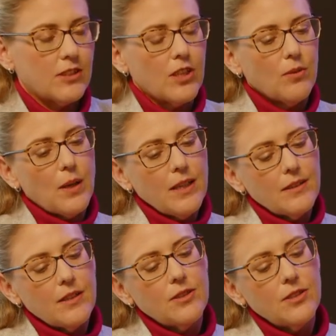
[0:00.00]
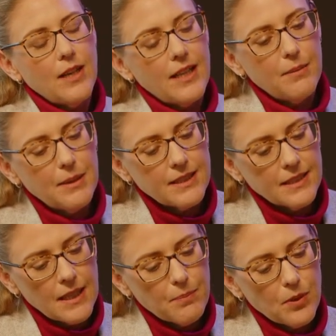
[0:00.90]
So one of the two elements
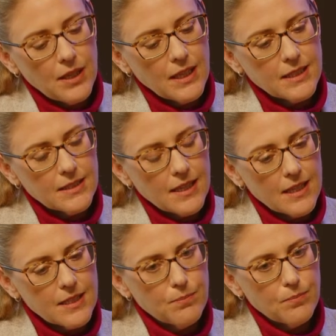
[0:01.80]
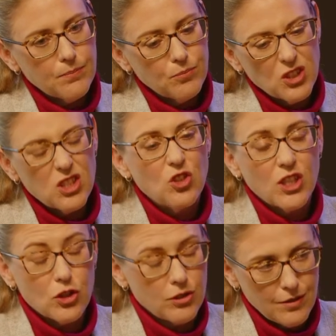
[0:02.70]
that they're putting as
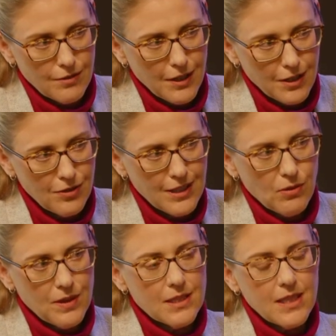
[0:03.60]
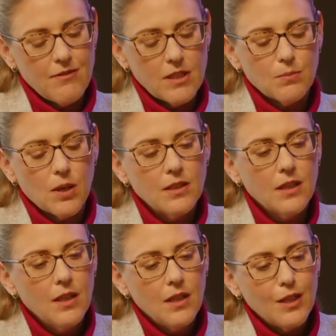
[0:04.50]
restrictions, if I can use that one, the savings part,
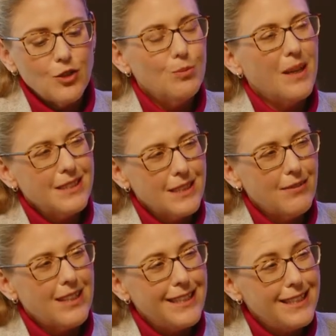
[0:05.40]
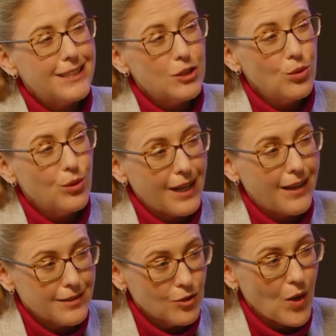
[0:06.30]
is you must have at least
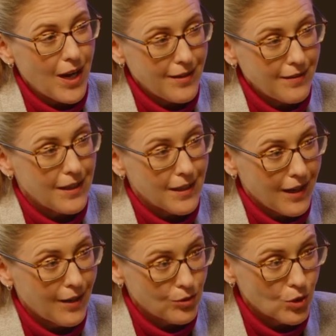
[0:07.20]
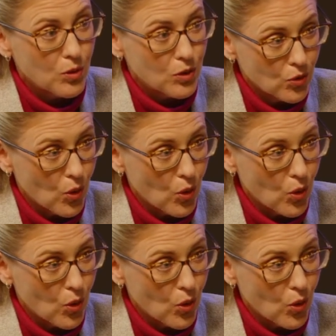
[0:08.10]
2,000 Rand in the account to withdraw.